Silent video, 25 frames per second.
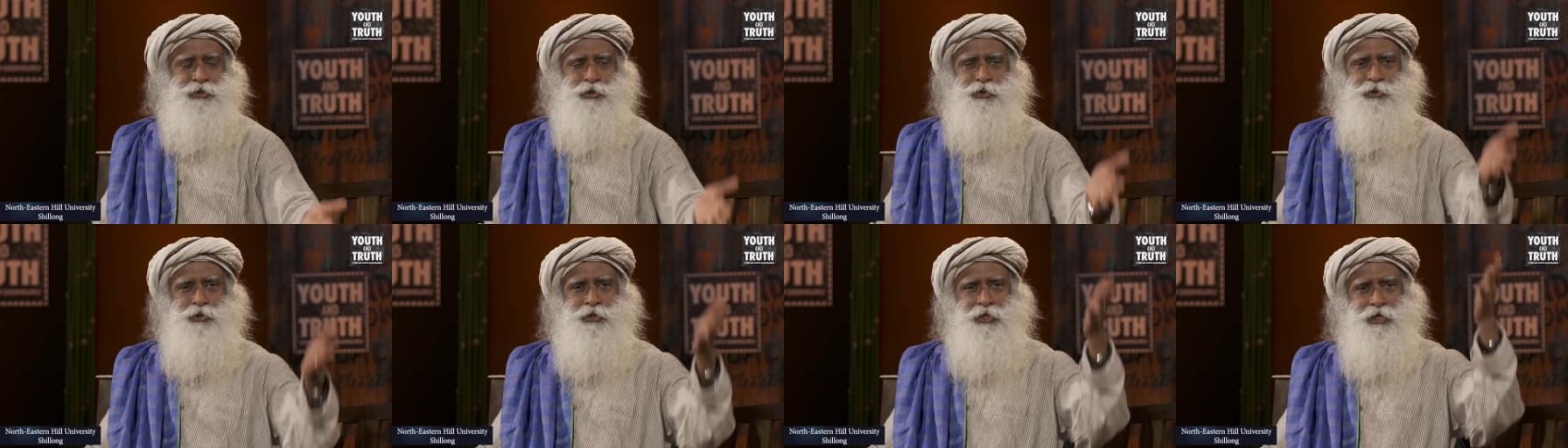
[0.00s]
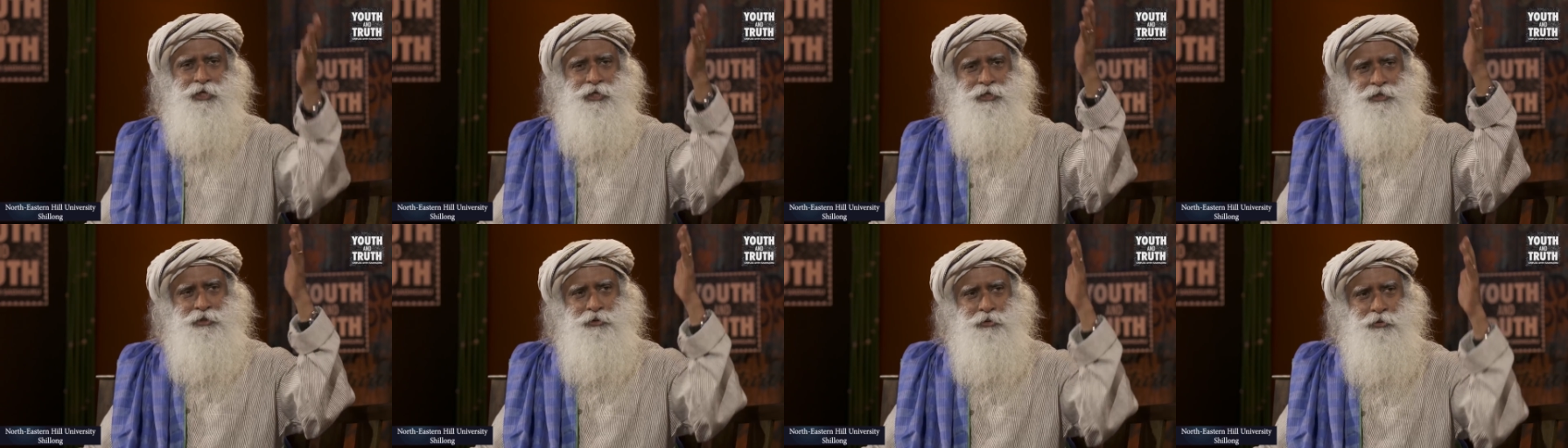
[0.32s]

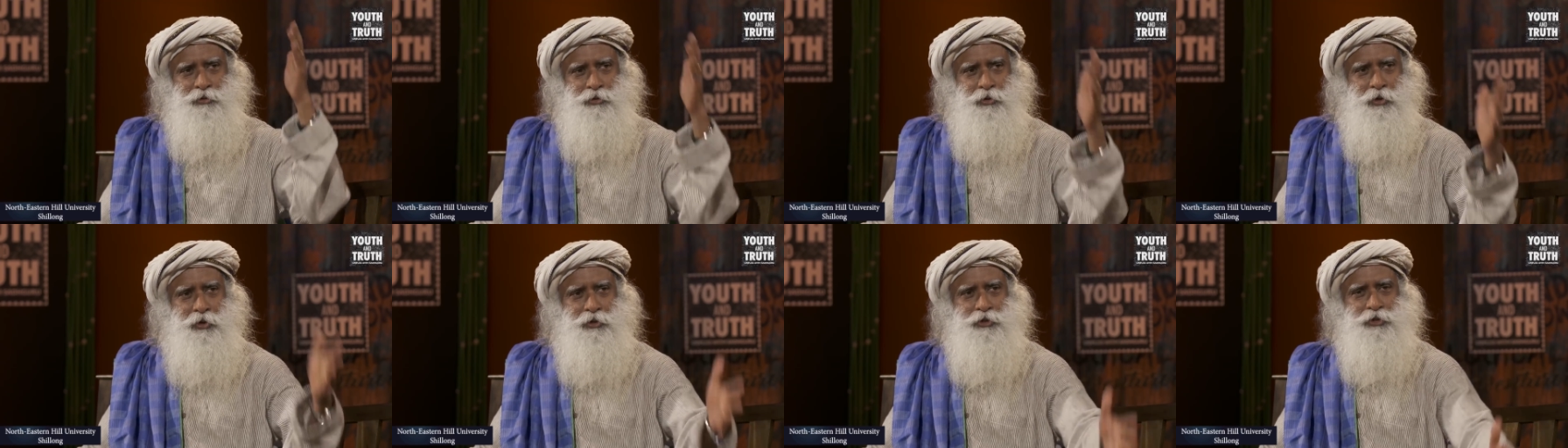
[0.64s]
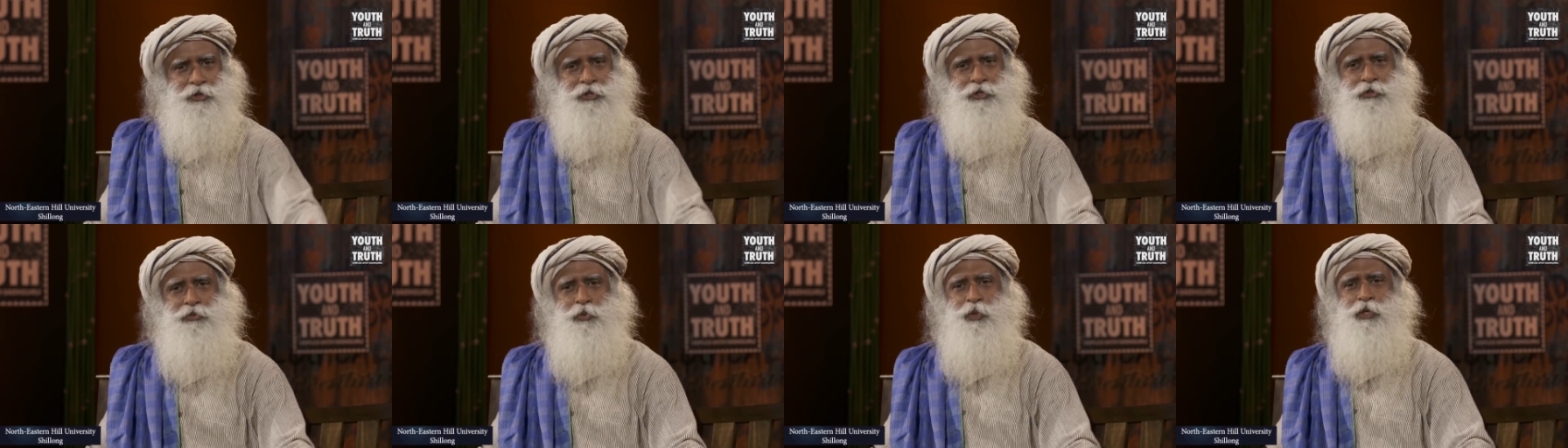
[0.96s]
Today you
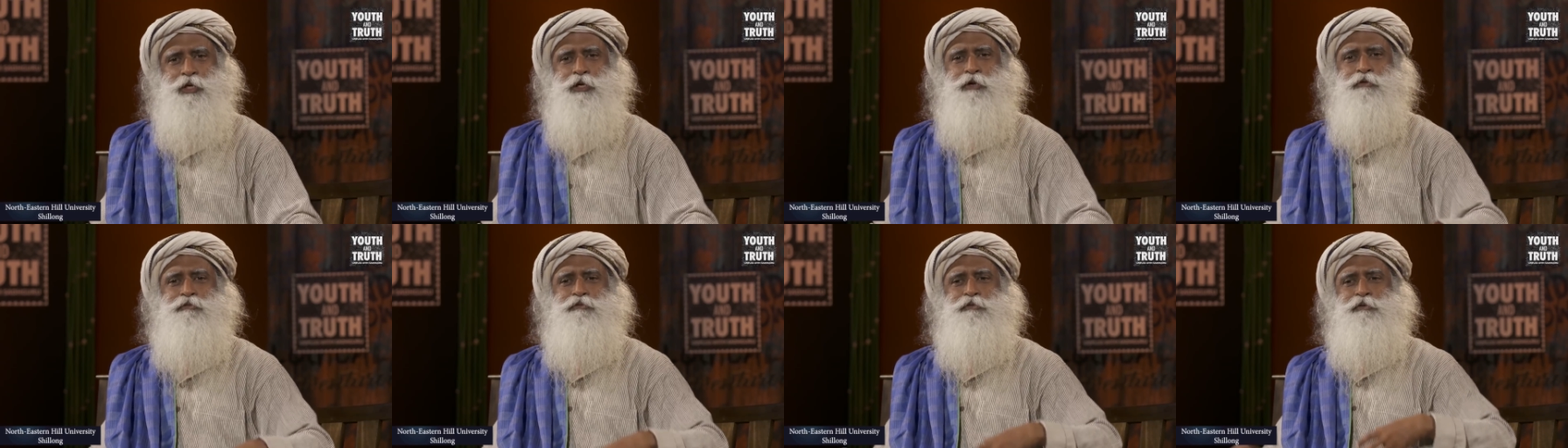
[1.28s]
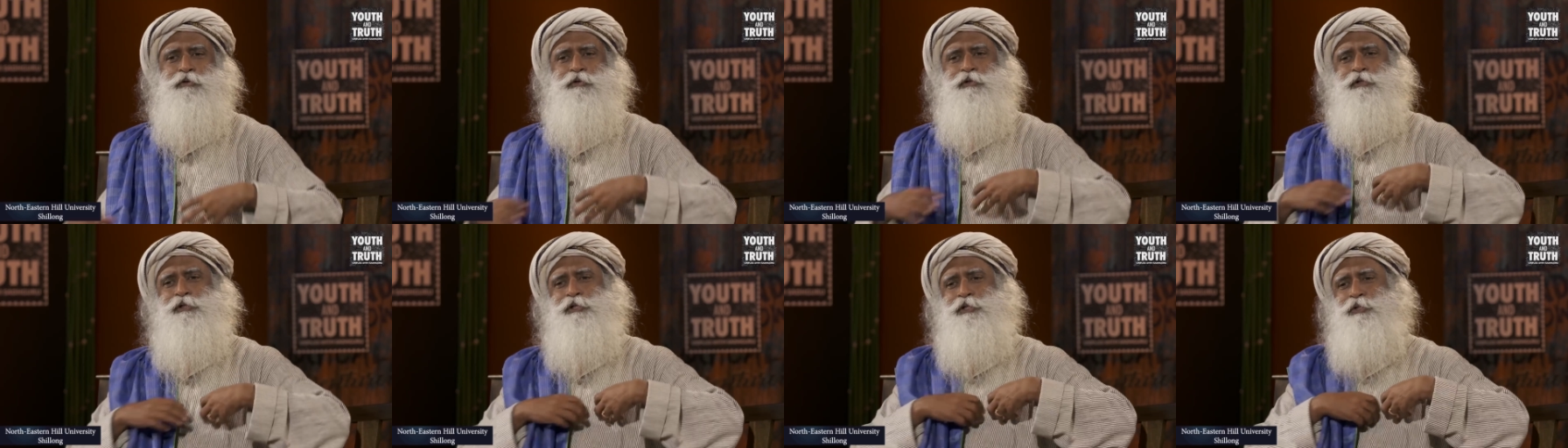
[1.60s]
thought she's
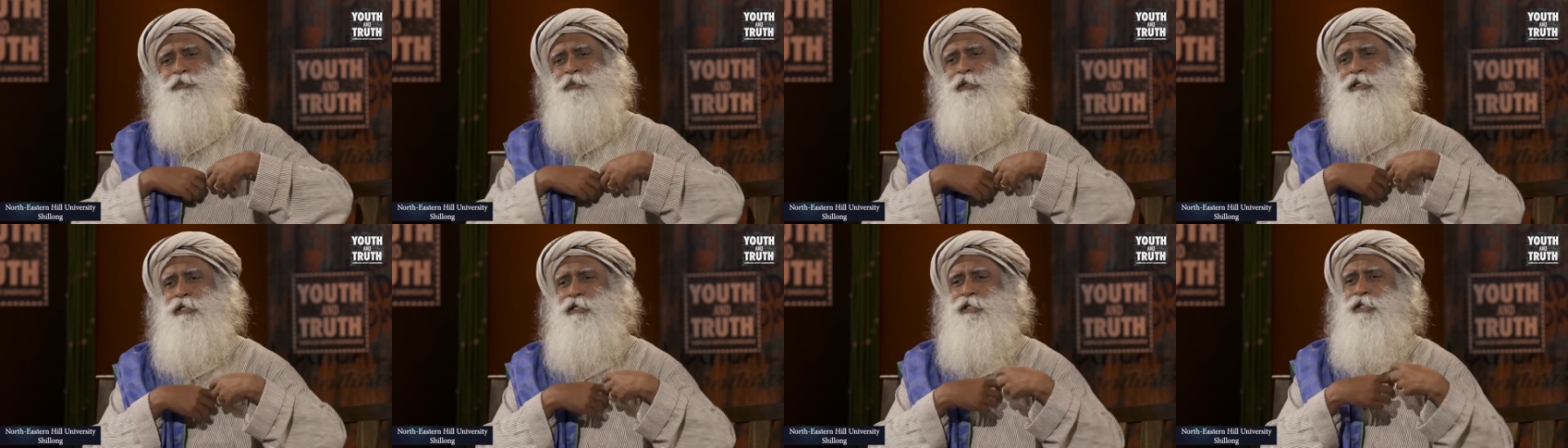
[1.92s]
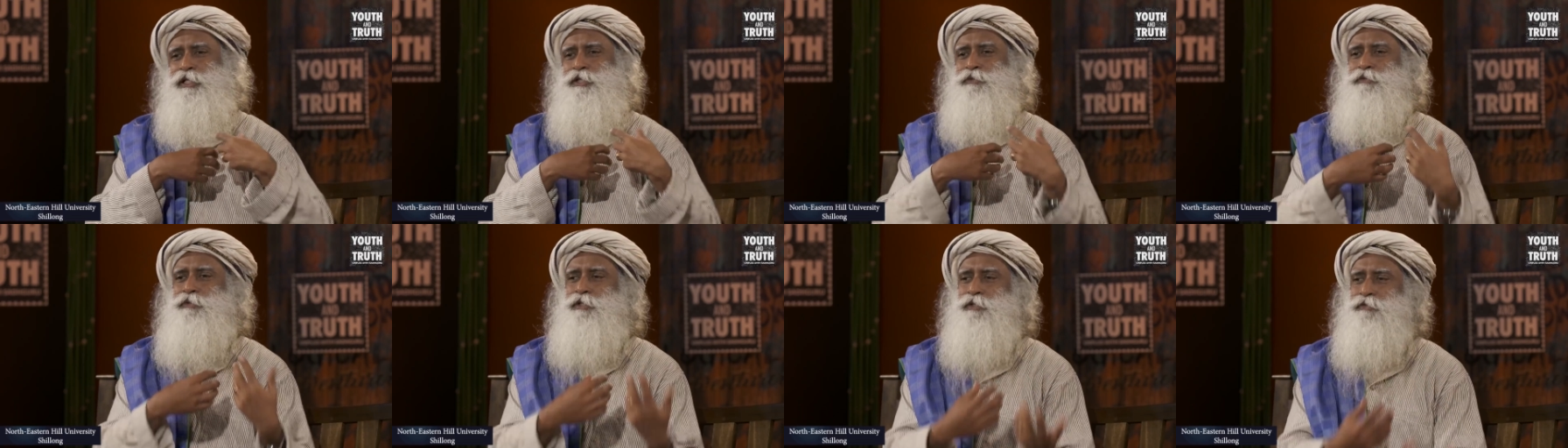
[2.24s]
wonderful,
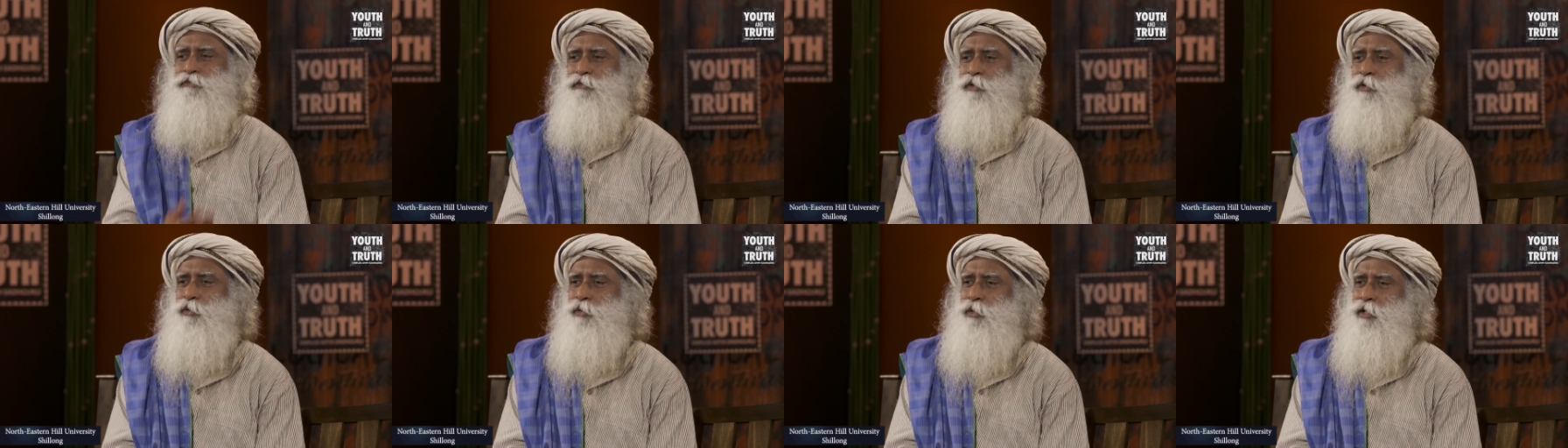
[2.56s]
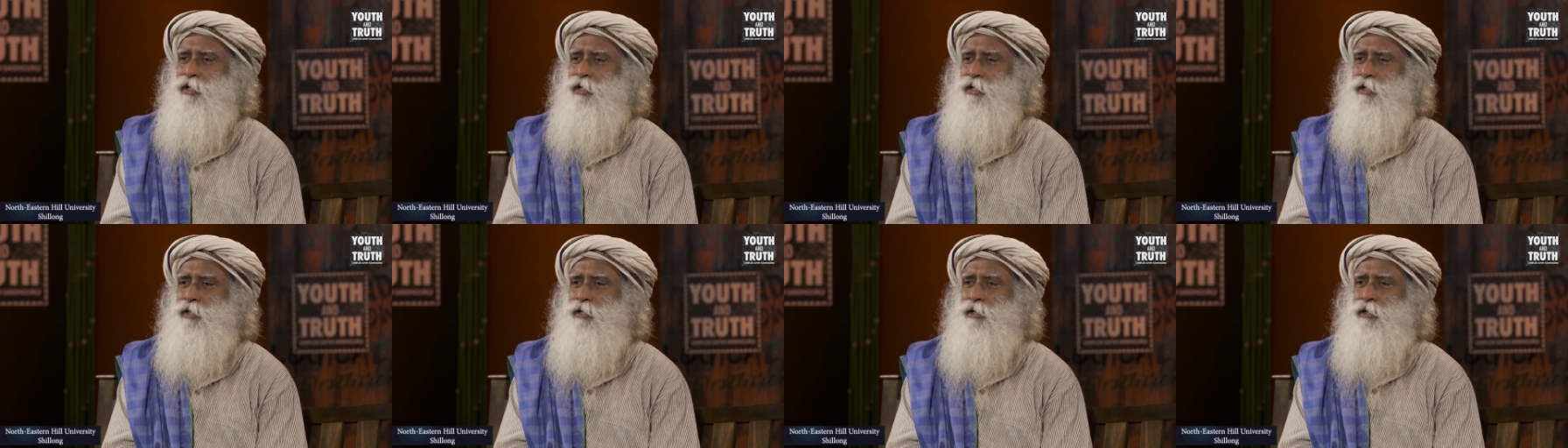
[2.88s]
sweetness was
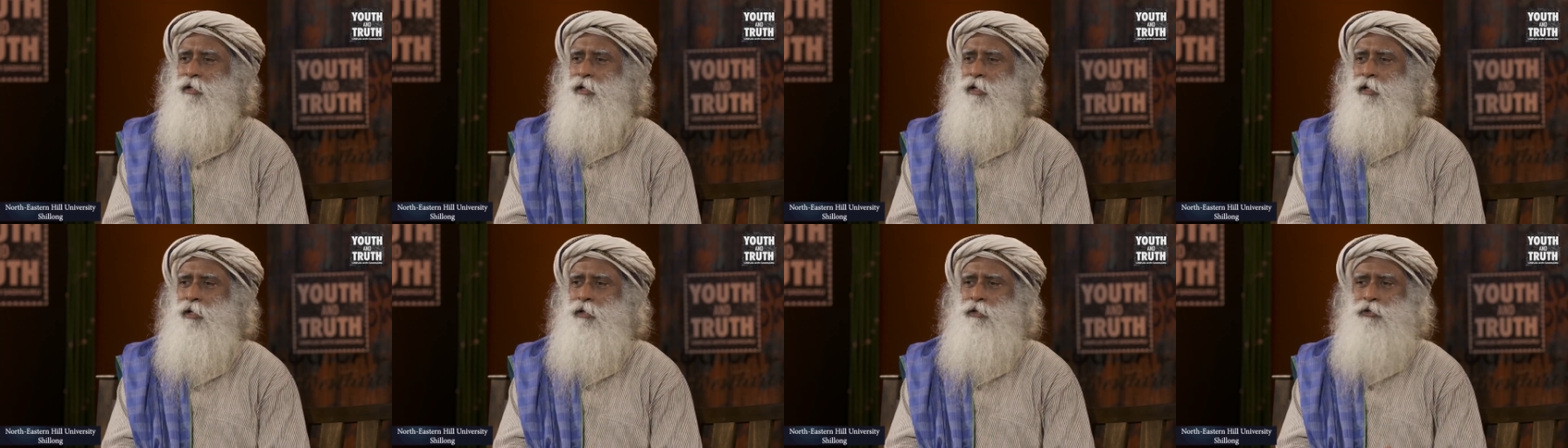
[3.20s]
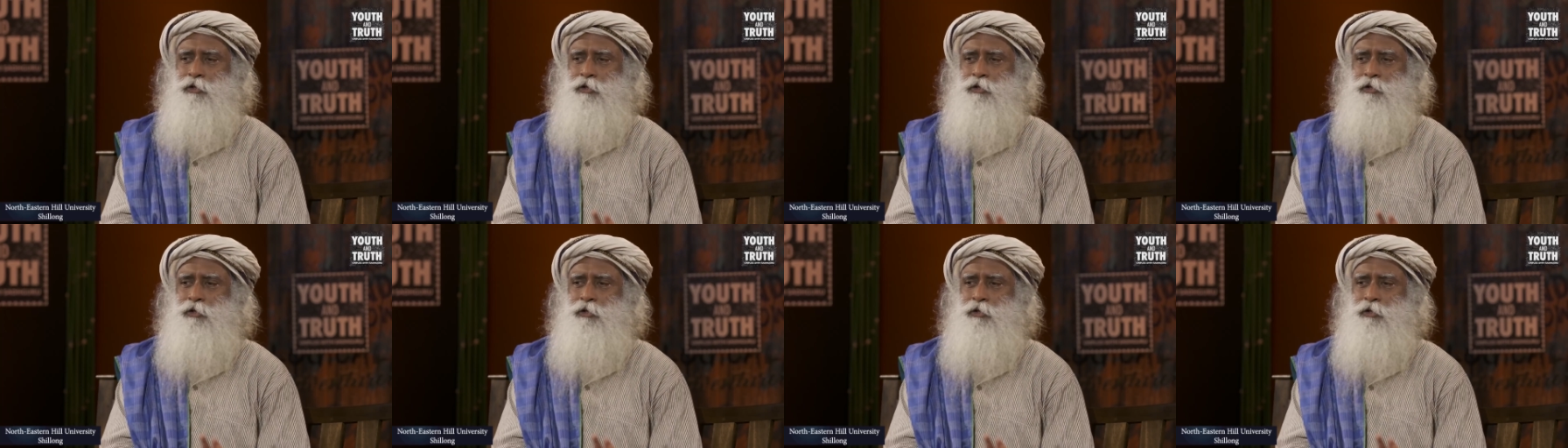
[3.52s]
flowing.